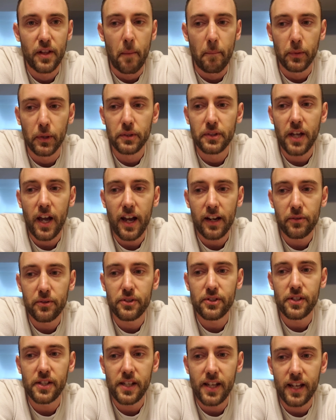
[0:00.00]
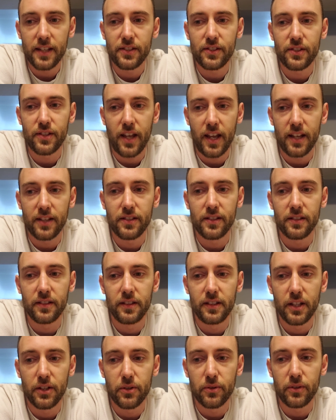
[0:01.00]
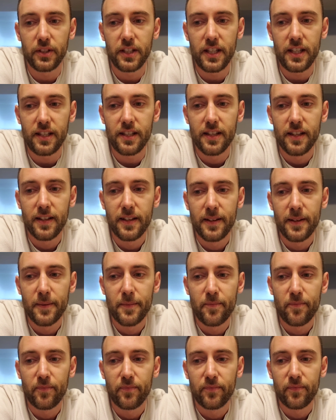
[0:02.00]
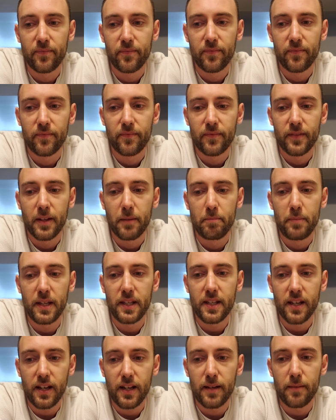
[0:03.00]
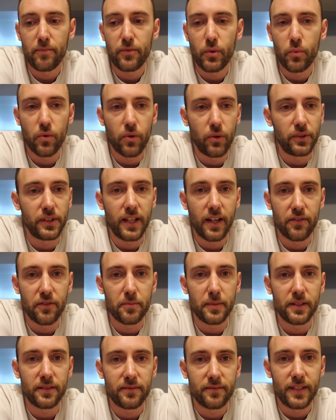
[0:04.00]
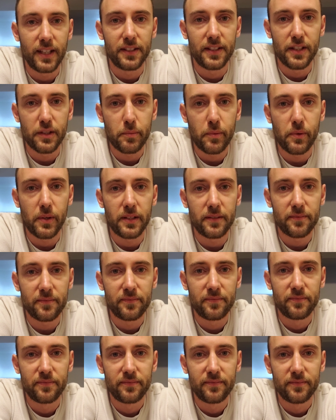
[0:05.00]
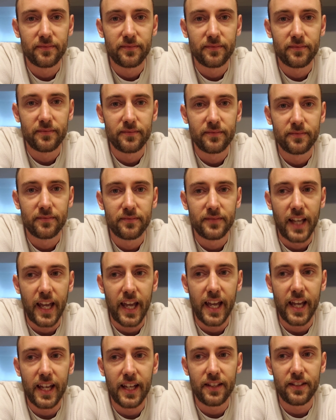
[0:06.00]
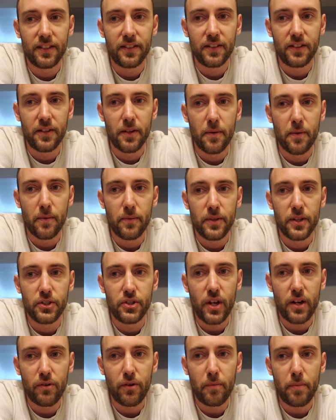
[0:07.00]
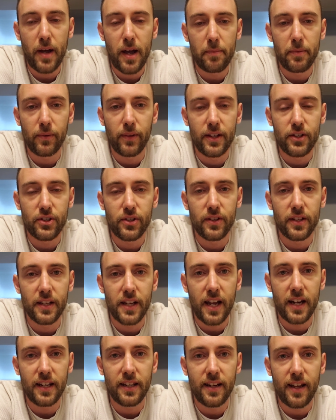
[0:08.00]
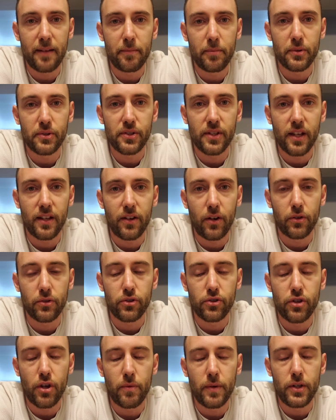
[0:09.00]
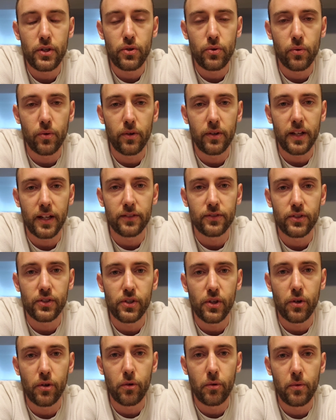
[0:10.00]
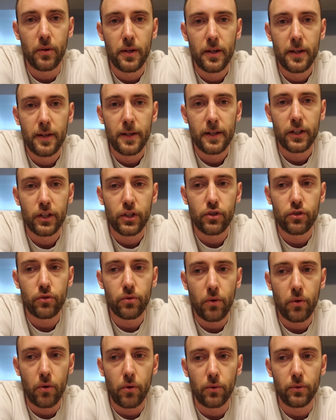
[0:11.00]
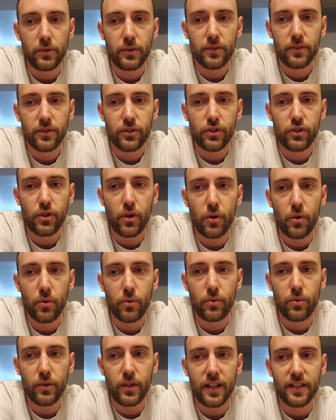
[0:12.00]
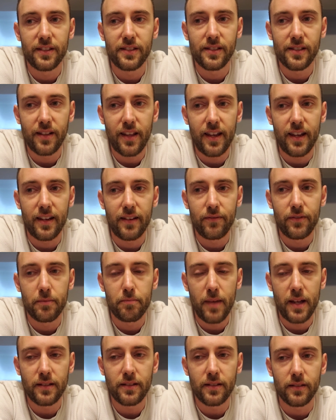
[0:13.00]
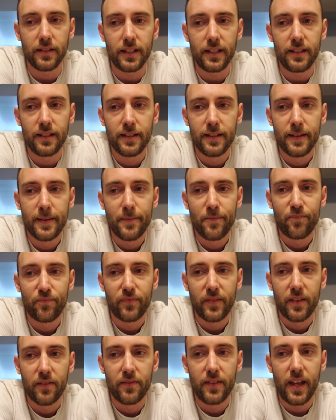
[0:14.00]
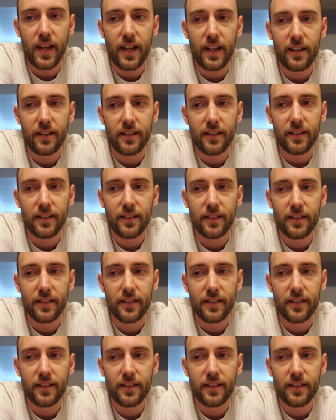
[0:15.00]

Plutocracy has, has literally become the world government at this point. And the, the general population, the 99%, are so inured and so controlled, so enslaved mentally, that